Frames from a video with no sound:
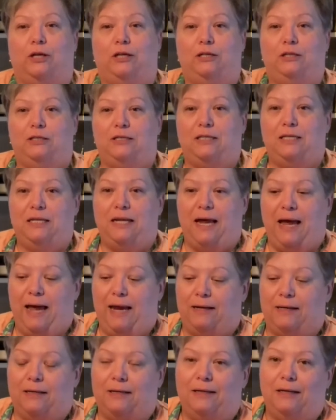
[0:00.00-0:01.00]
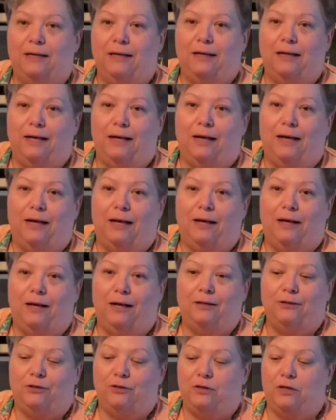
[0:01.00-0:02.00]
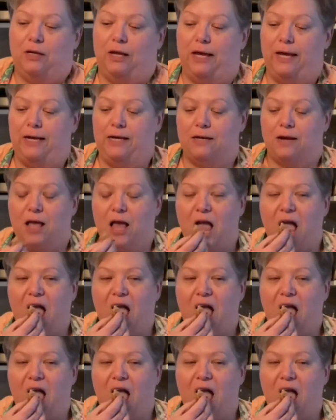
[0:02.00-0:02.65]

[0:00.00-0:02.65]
Can you see that under the light?